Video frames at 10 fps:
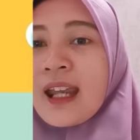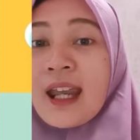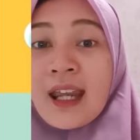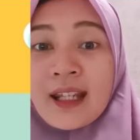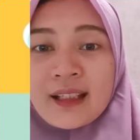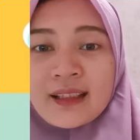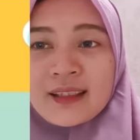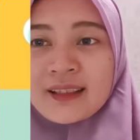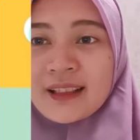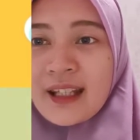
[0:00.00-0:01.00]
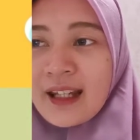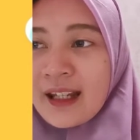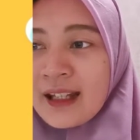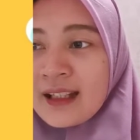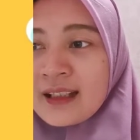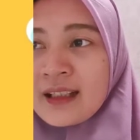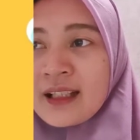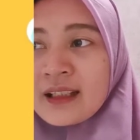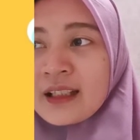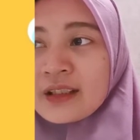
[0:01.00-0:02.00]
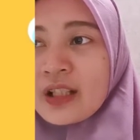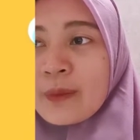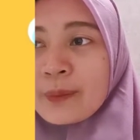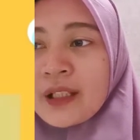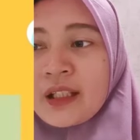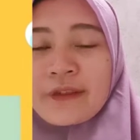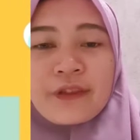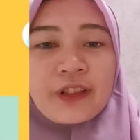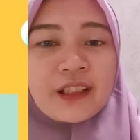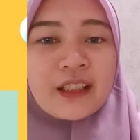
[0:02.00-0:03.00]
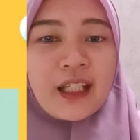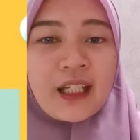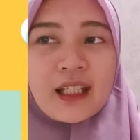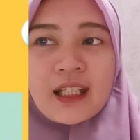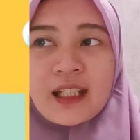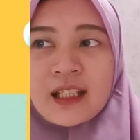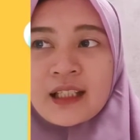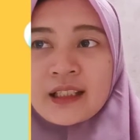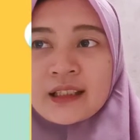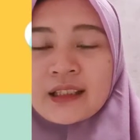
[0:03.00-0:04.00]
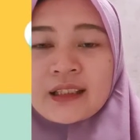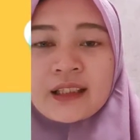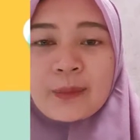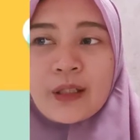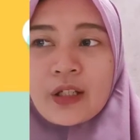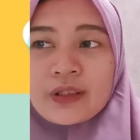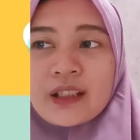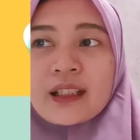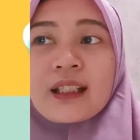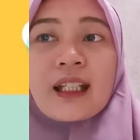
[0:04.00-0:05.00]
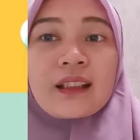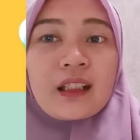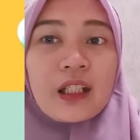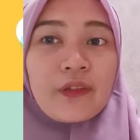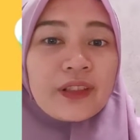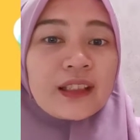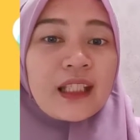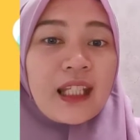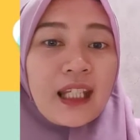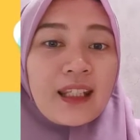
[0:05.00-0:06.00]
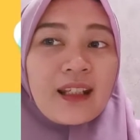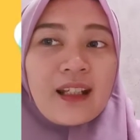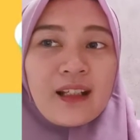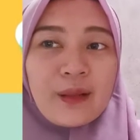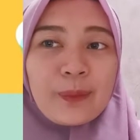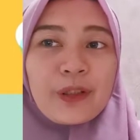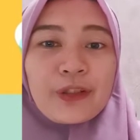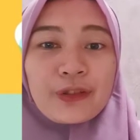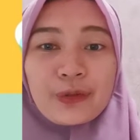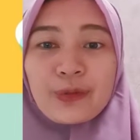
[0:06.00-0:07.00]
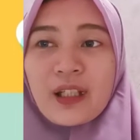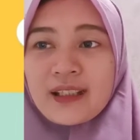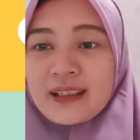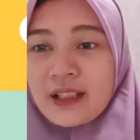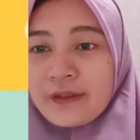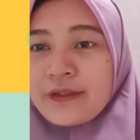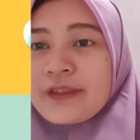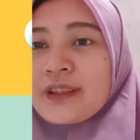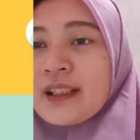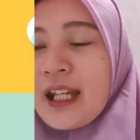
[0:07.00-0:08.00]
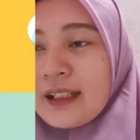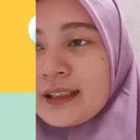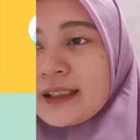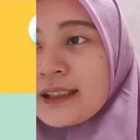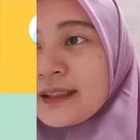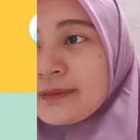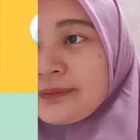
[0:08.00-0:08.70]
And yeah, the topic for the day is about connectives in a persuasive text.